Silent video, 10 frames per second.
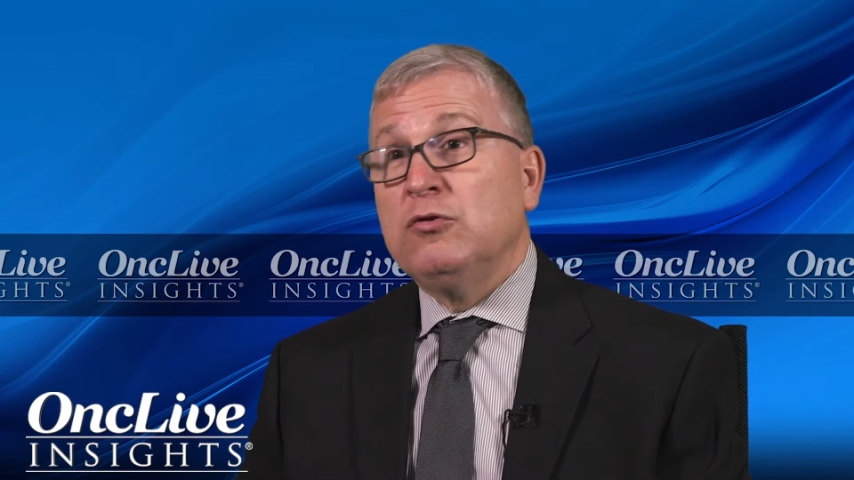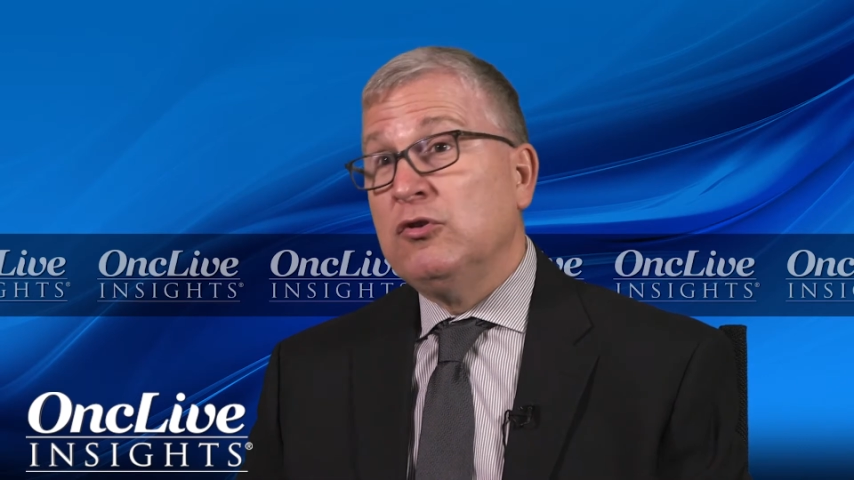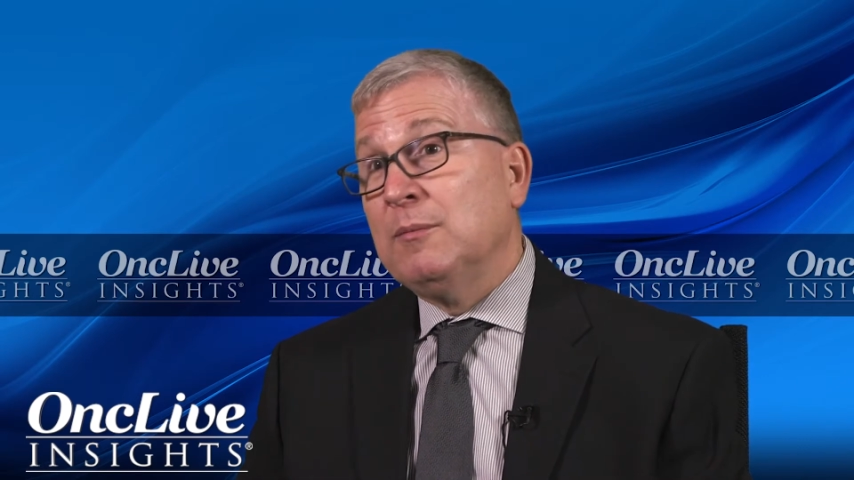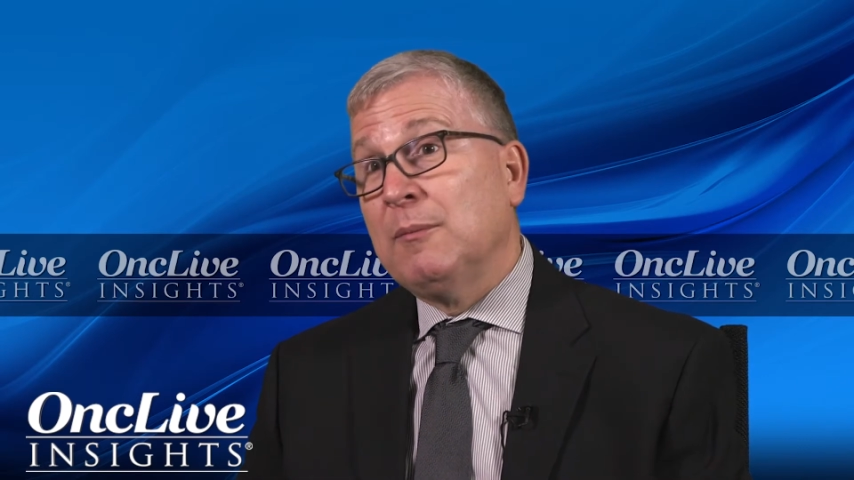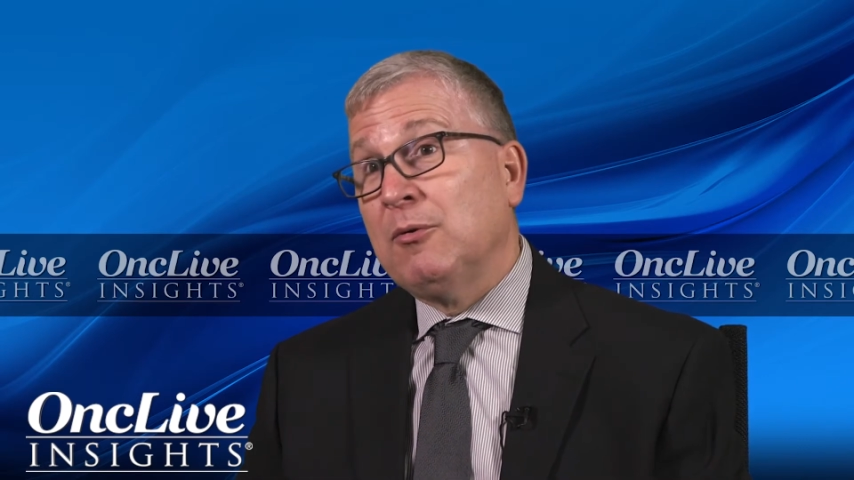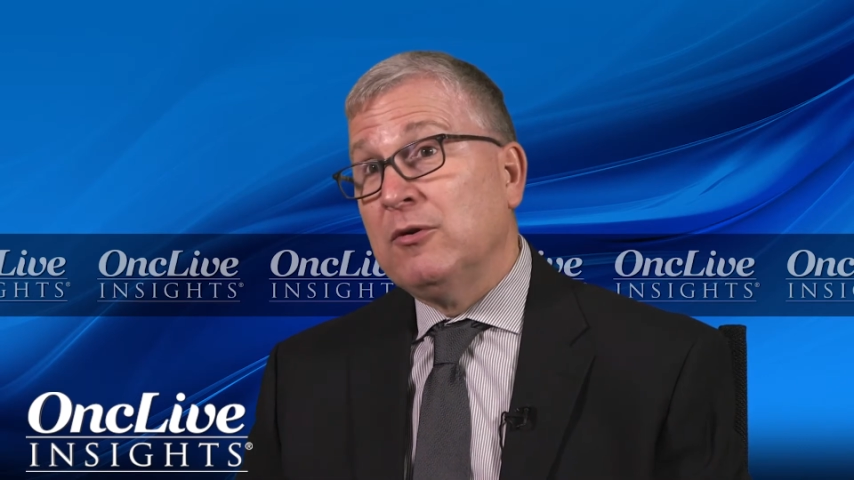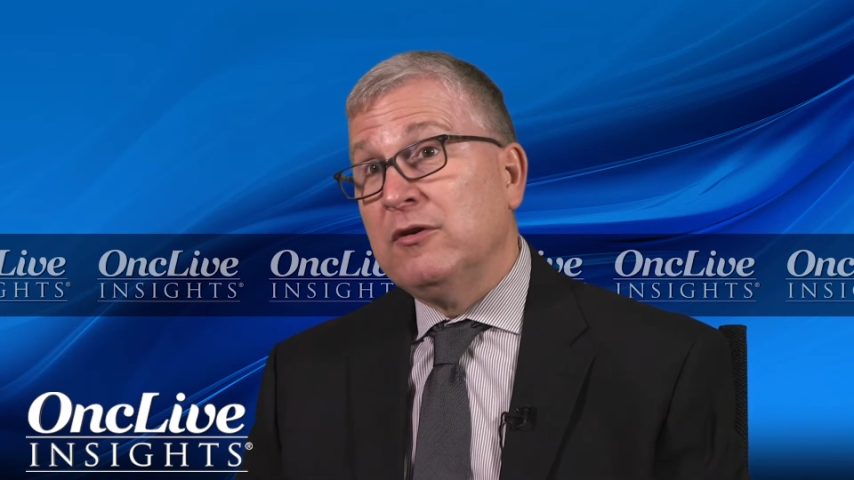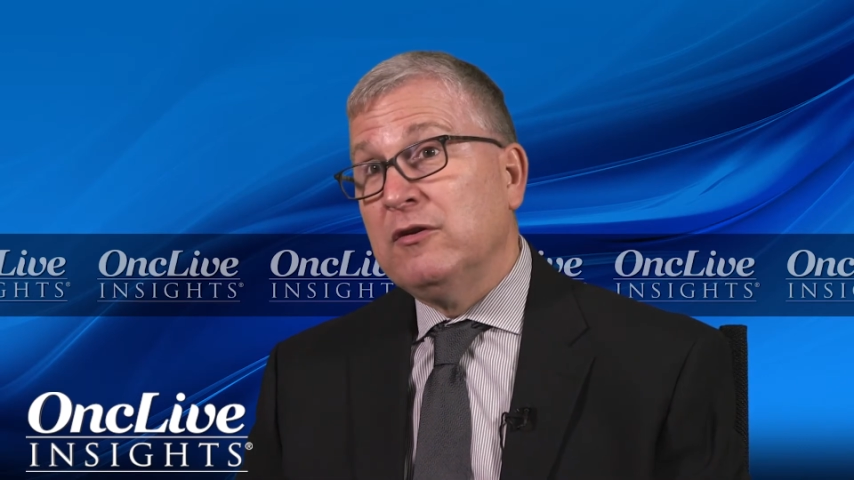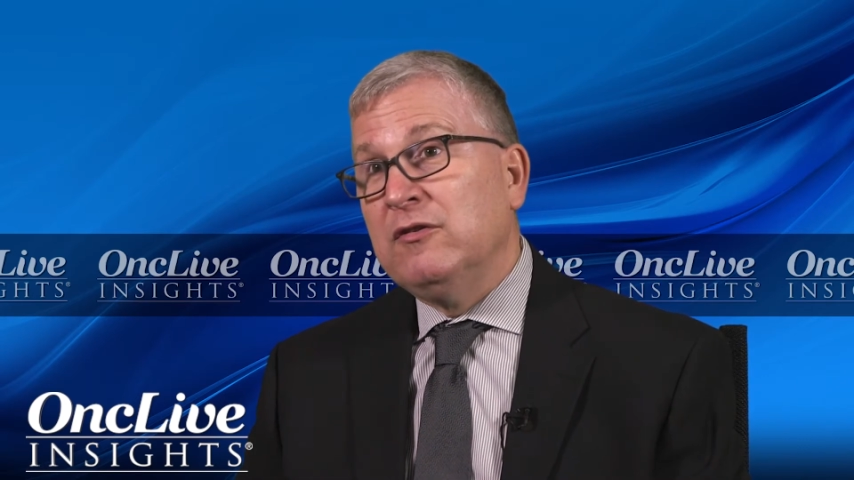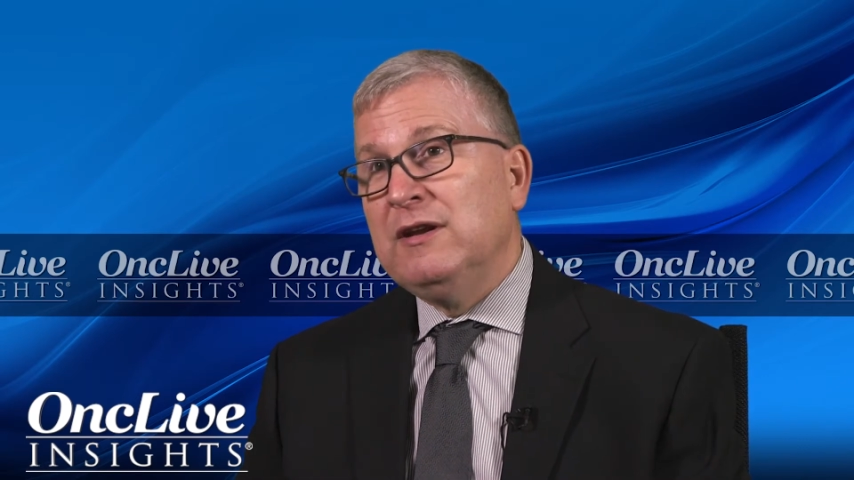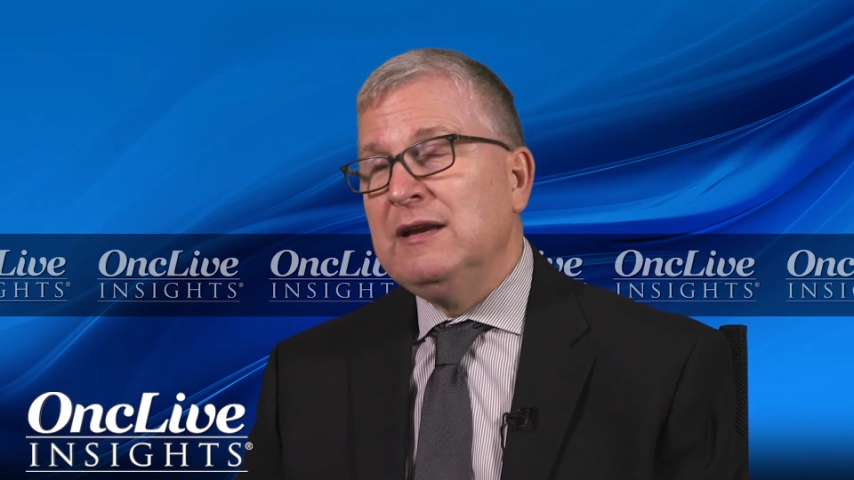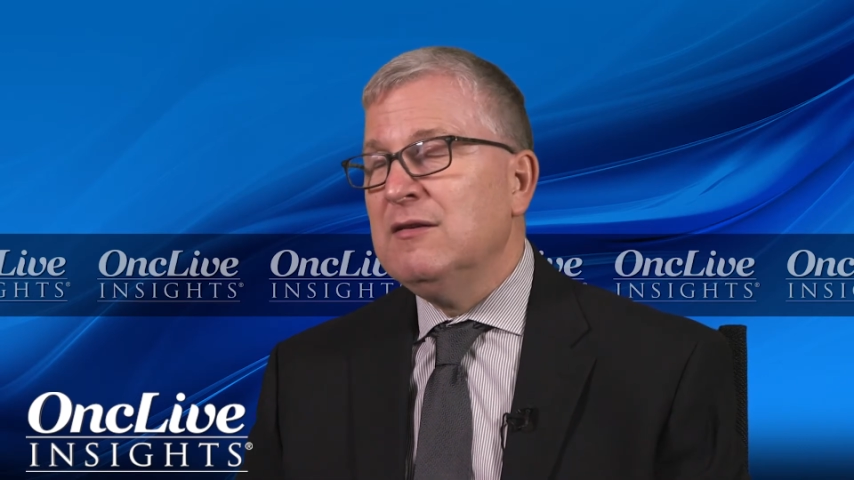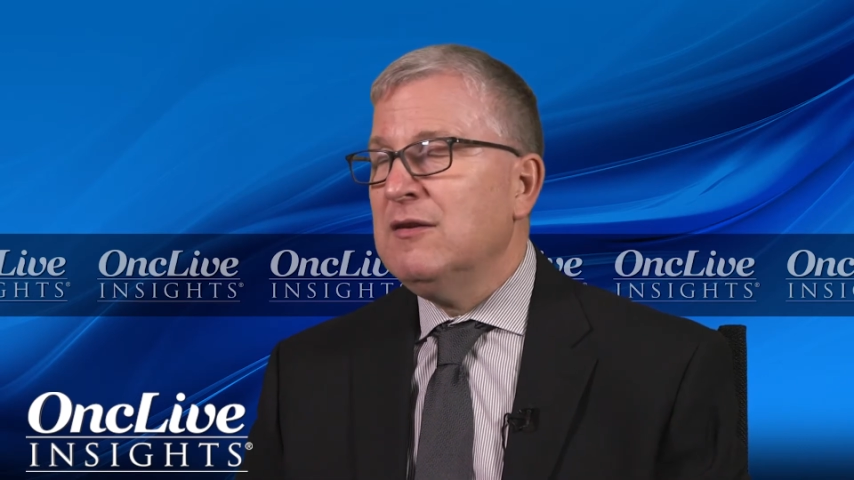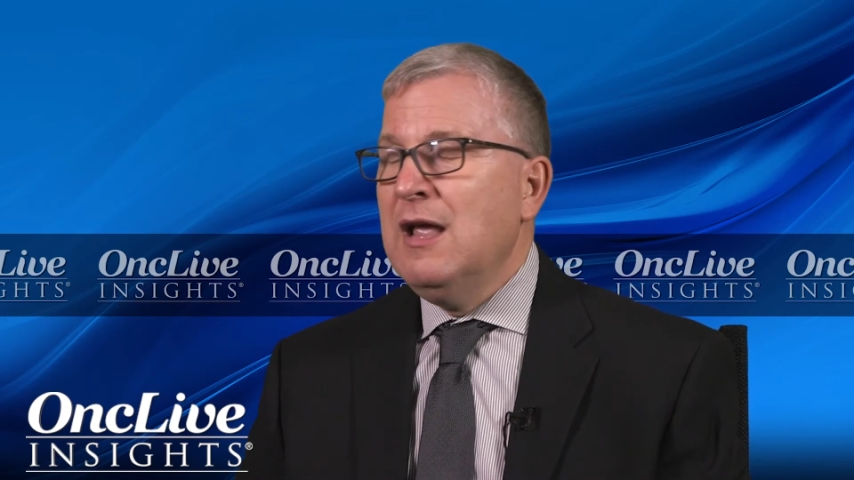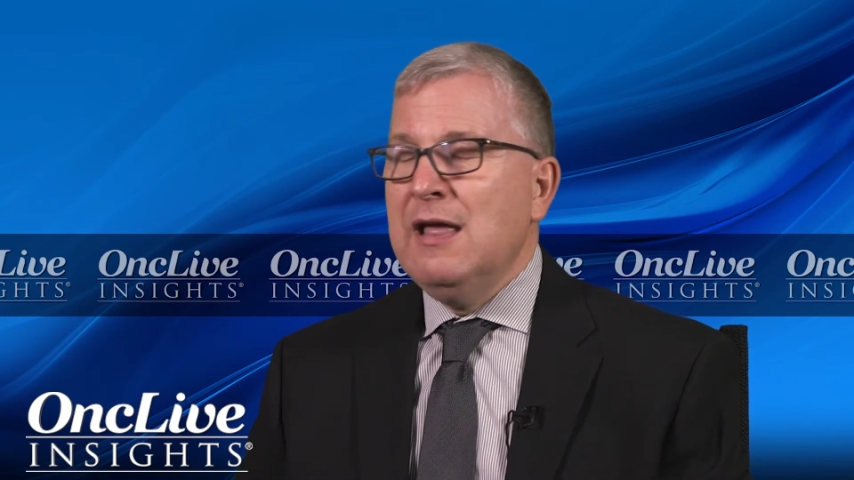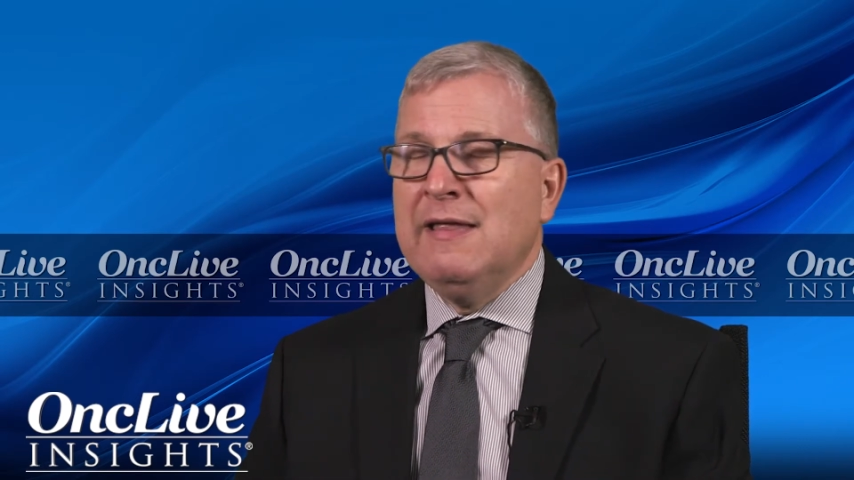tumor burden disease,